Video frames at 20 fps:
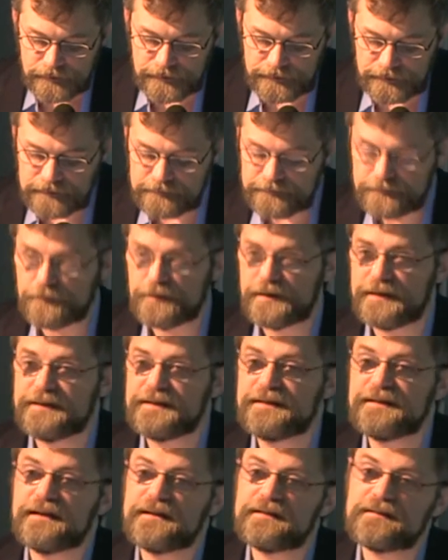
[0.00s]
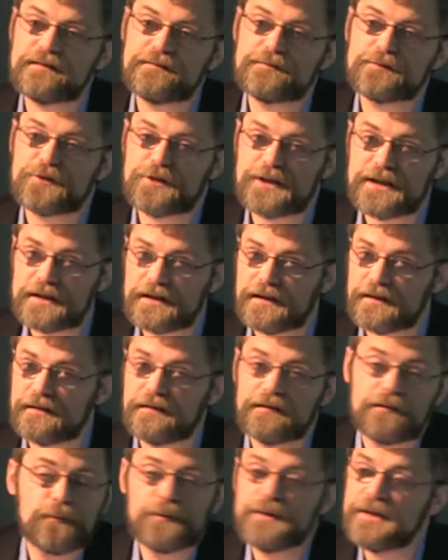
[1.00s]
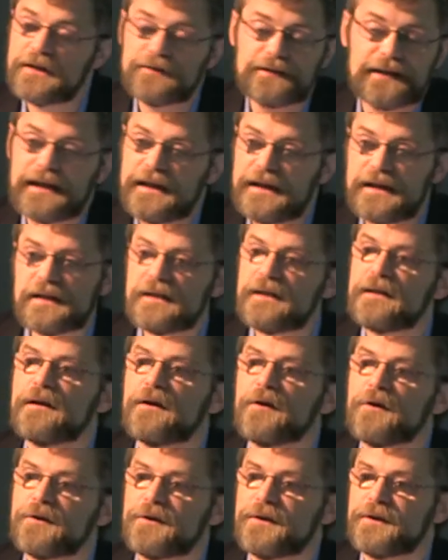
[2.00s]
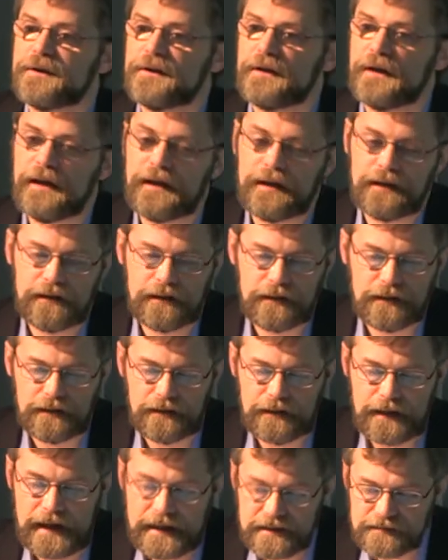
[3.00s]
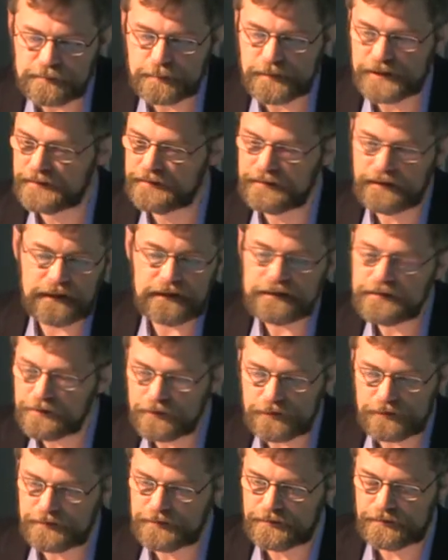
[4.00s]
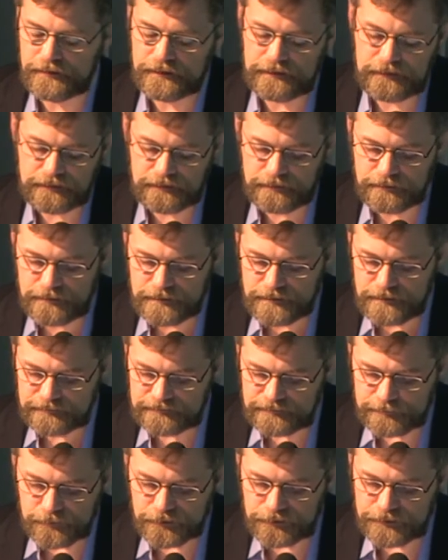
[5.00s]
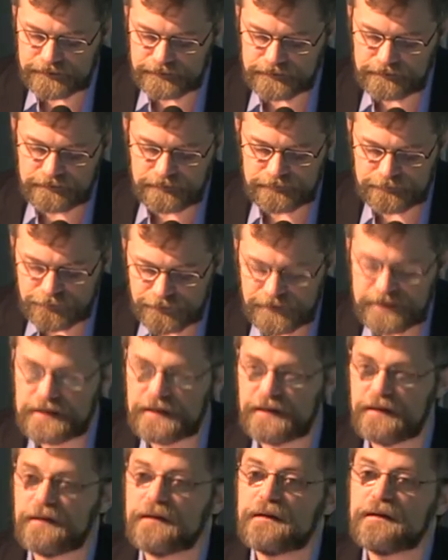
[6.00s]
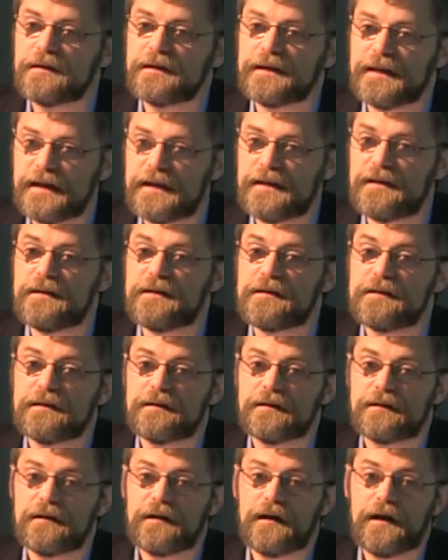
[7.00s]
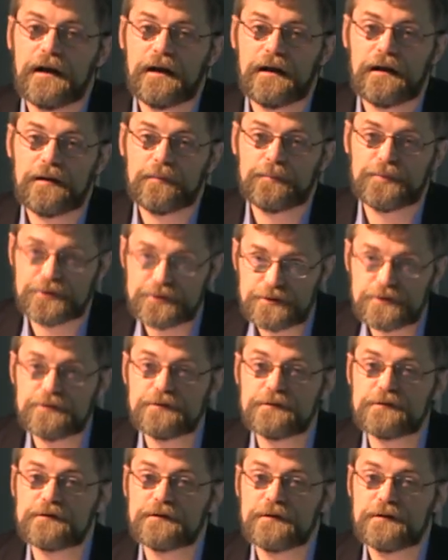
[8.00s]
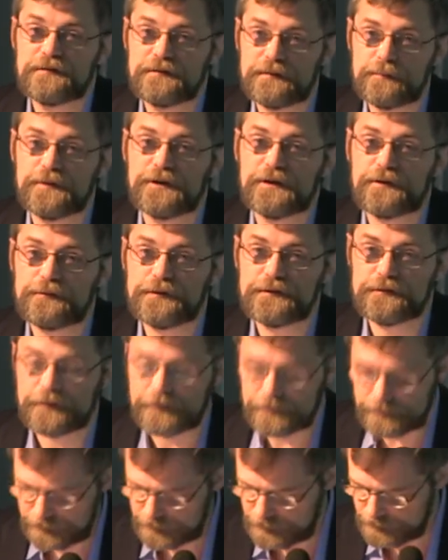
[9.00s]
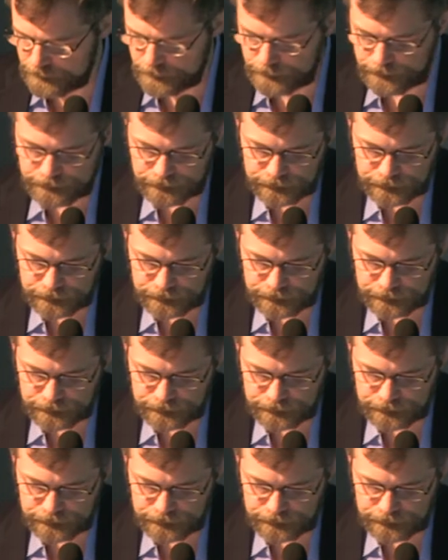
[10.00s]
and also that intensive training without any other aspect, any other symbolic training can produce similar results.